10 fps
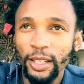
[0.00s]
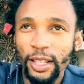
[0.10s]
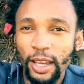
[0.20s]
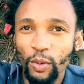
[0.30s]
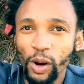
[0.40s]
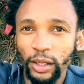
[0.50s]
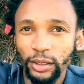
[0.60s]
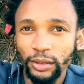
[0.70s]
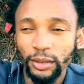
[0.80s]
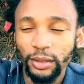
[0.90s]
a day
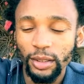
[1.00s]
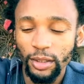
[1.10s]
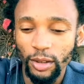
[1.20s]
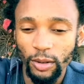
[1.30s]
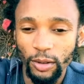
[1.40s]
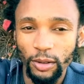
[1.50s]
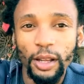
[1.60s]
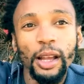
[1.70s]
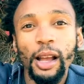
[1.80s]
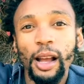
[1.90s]
1, so
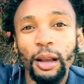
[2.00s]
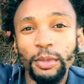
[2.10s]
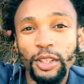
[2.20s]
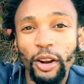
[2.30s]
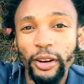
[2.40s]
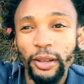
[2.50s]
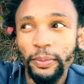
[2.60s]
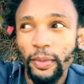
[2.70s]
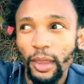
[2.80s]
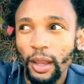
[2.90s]
I'm sorry.
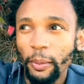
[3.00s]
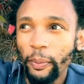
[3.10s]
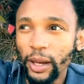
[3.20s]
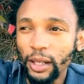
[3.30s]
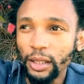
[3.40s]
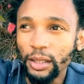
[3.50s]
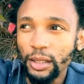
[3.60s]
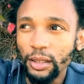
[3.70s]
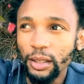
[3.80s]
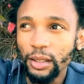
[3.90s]

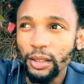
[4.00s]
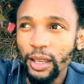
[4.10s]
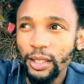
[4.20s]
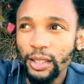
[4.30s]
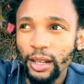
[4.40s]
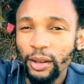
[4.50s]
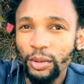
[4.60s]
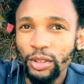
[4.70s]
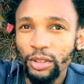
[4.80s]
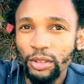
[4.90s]
But yesterday
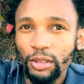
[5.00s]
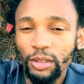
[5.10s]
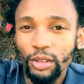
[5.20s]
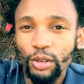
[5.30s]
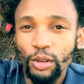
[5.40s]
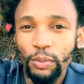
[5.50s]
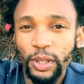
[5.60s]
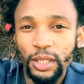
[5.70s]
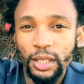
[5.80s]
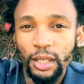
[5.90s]
was just too
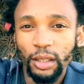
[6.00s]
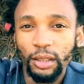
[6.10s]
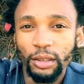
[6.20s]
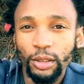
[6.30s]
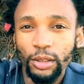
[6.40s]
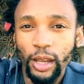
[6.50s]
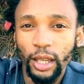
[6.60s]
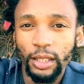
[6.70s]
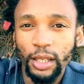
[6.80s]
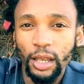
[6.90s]
busy, too
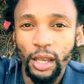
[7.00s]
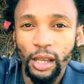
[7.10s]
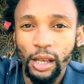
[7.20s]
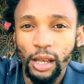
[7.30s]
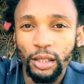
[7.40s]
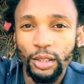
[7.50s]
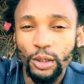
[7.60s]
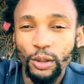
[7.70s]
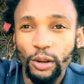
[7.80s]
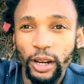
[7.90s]
hectic,
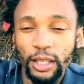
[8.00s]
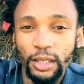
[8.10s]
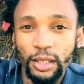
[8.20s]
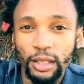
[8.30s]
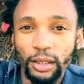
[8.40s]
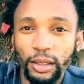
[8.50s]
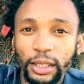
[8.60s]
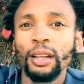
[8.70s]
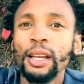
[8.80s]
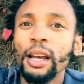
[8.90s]
too crazy.
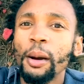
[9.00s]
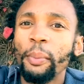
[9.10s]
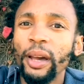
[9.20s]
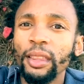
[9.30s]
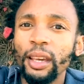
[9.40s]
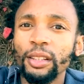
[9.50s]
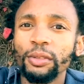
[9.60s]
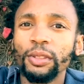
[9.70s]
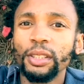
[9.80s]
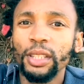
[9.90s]
By the end
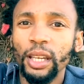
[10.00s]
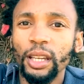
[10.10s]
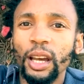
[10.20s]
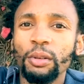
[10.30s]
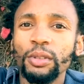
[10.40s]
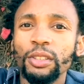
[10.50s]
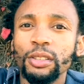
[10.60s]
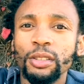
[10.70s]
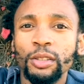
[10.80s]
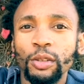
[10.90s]
of the day, I was
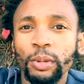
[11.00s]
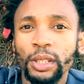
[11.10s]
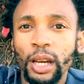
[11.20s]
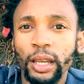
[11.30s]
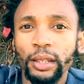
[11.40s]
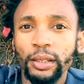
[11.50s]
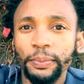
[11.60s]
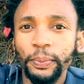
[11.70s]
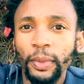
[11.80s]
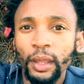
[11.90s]
just super tired.
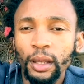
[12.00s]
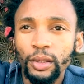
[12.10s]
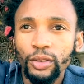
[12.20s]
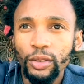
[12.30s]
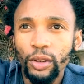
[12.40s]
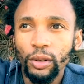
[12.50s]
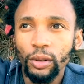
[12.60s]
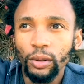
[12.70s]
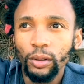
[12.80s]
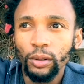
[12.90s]

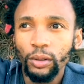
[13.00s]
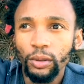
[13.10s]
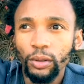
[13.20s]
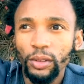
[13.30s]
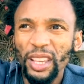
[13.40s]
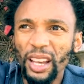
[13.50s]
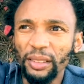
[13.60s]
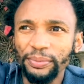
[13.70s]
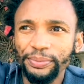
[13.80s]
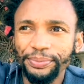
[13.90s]
So, yeah.